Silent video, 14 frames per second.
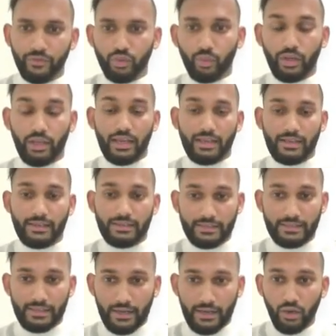We
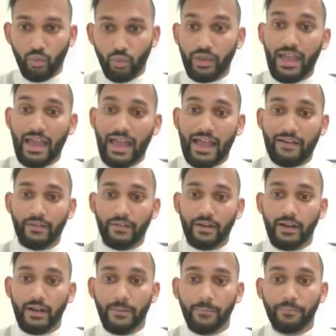said we have
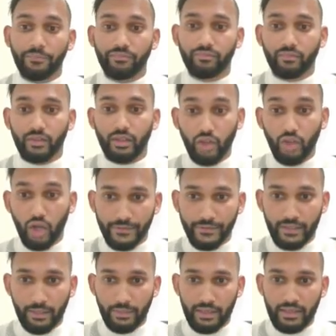
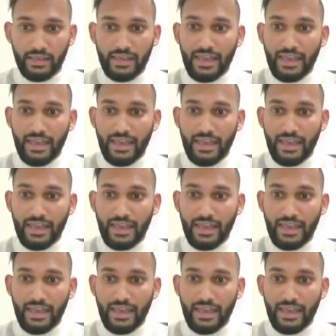non-Stemi